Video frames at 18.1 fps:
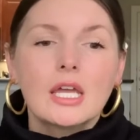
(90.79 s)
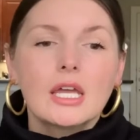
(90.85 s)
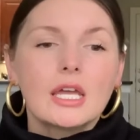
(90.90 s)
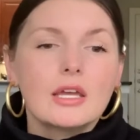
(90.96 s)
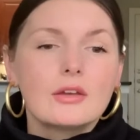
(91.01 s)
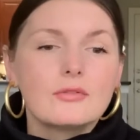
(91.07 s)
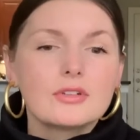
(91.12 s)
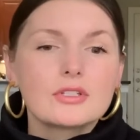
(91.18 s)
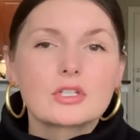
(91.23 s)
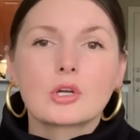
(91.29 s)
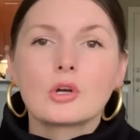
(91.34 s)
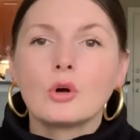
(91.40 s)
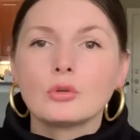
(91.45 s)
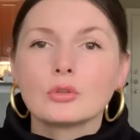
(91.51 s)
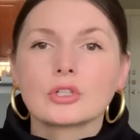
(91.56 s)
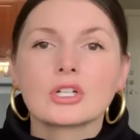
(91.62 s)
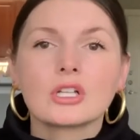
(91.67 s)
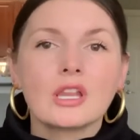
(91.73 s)
If it's a
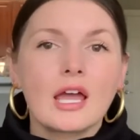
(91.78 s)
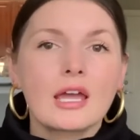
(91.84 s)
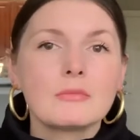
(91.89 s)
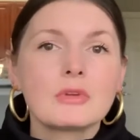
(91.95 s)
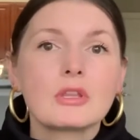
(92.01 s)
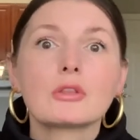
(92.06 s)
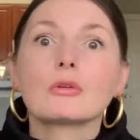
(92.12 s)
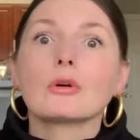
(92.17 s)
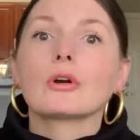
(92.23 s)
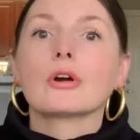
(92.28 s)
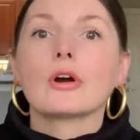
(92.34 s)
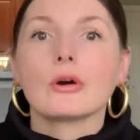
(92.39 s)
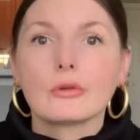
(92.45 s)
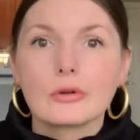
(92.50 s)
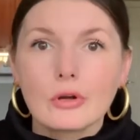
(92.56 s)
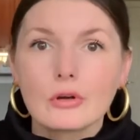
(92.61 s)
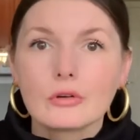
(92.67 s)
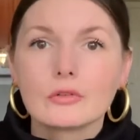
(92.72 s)
colder climate, throw a
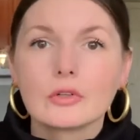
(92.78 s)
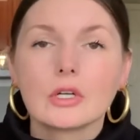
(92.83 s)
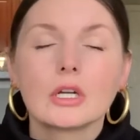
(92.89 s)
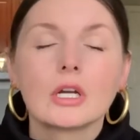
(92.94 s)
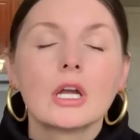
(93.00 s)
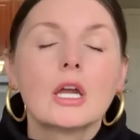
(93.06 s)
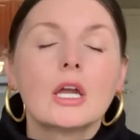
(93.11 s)
coat over.